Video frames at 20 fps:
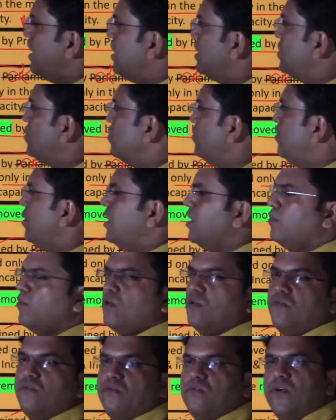need to be
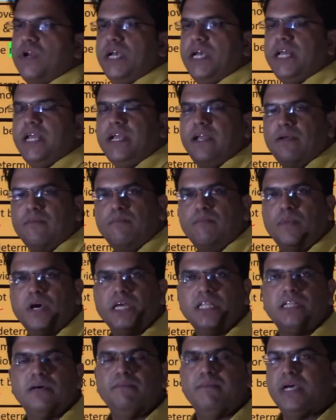removed only
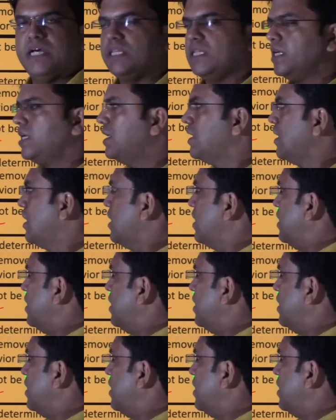by the method